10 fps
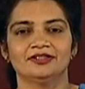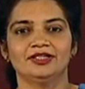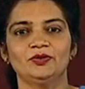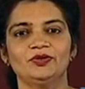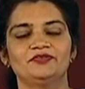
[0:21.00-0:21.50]

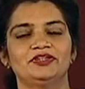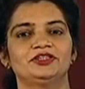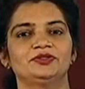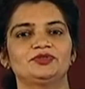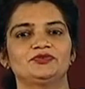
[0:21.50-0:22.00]
Hello and
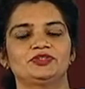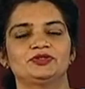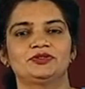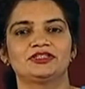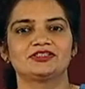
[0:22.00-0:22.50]
welcome to
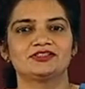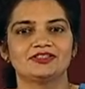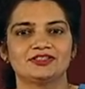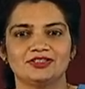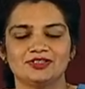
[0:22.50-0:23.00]
video lecture
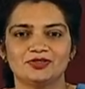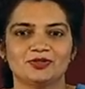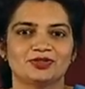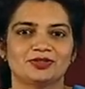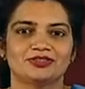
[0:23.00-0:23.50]
series in
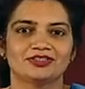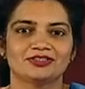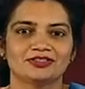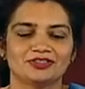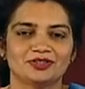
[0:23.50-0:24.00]

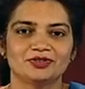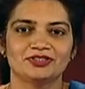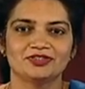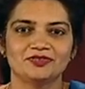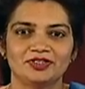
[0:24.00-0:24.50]
sociology.
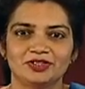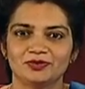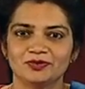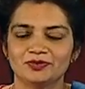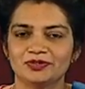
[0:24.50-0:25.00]
Today we are
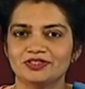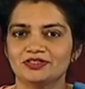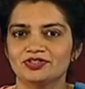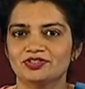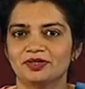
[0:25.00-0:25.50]
going to
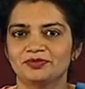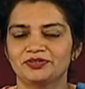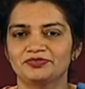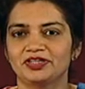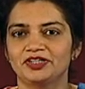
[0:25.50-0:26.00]
discuss chapter
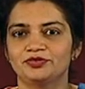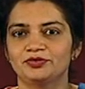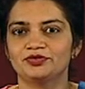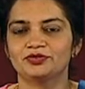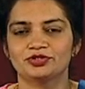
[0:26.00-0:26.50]
5
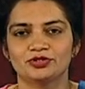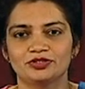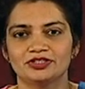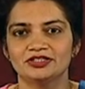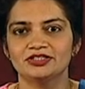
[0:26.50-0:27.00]
doing
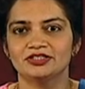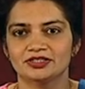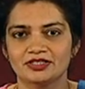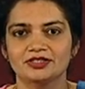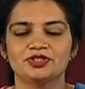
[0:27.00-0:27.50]
sociology
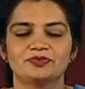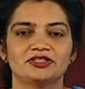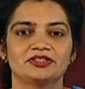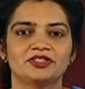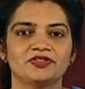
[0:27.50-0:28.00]
research
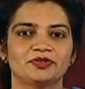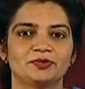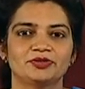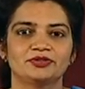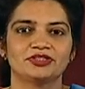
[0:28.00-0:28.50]
methods
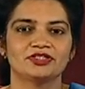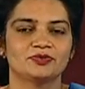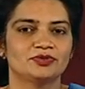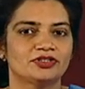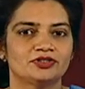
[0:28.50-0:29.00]
from your
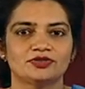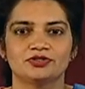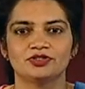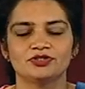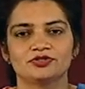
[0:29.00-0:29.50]
textbook
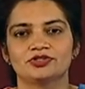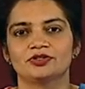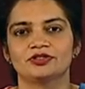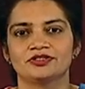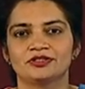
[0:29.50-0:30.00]
introducing
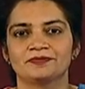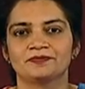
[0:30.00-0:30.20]
sociology.